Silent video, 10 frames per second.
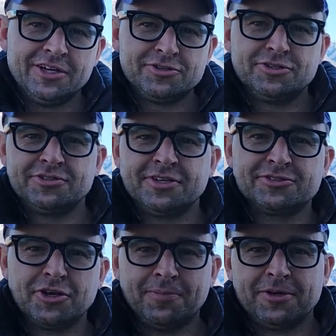
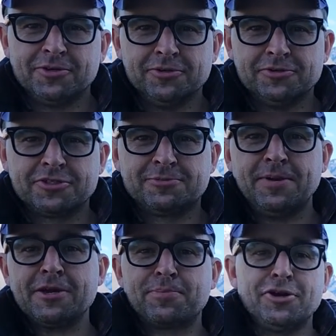introducing a topic called
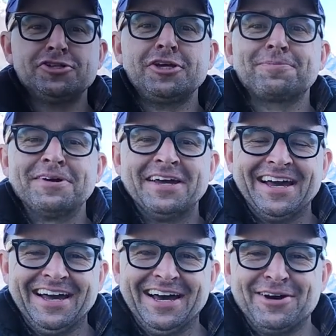
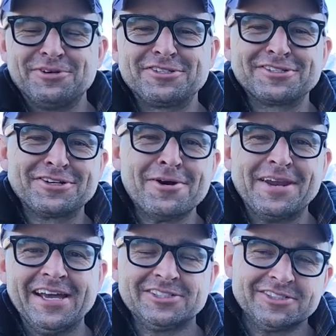Speakerpreneurship, which is a
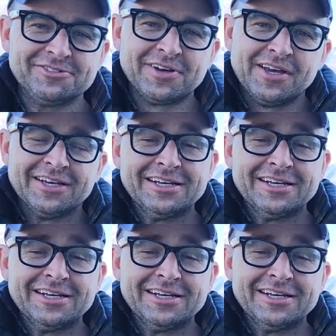combination of